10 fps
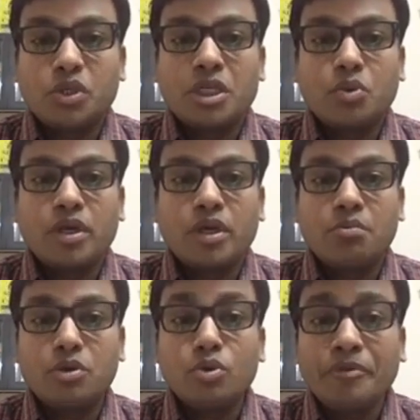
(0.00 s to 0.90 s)
where
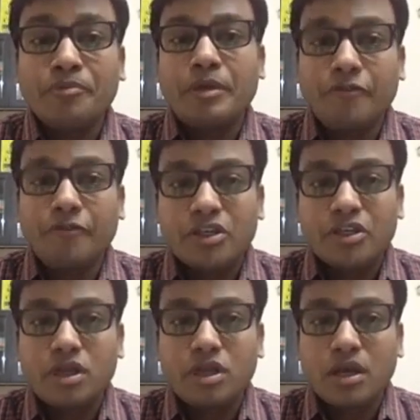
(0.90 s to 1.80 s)
blue effect
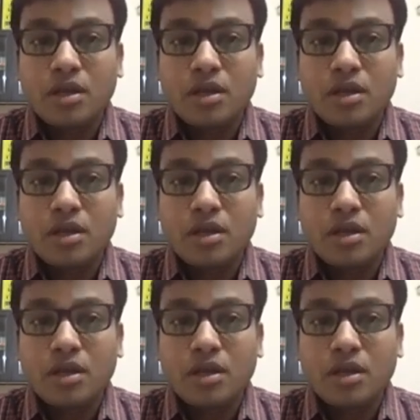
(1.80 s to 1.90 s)
is there,